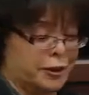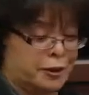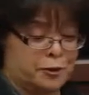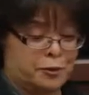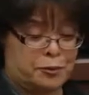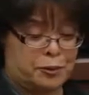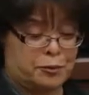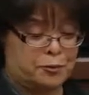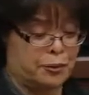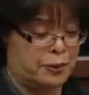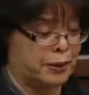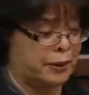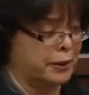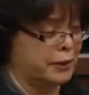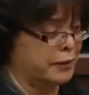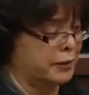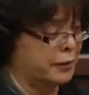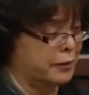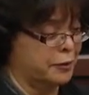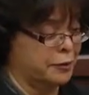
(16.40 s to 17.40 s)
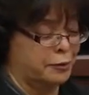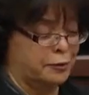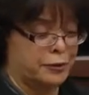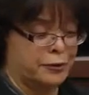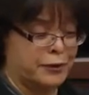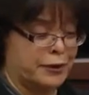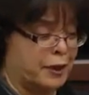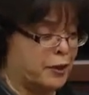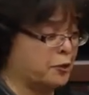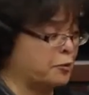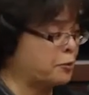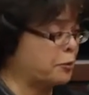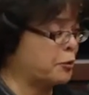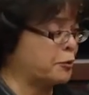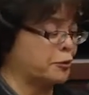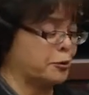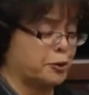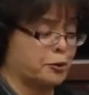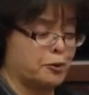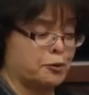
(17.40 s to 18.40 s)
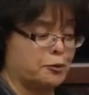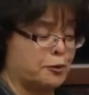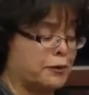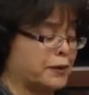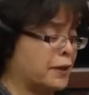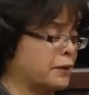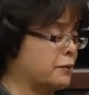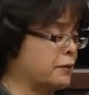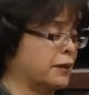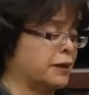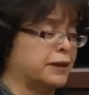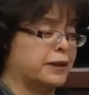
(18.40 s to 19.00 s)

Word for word: it would be without parole, without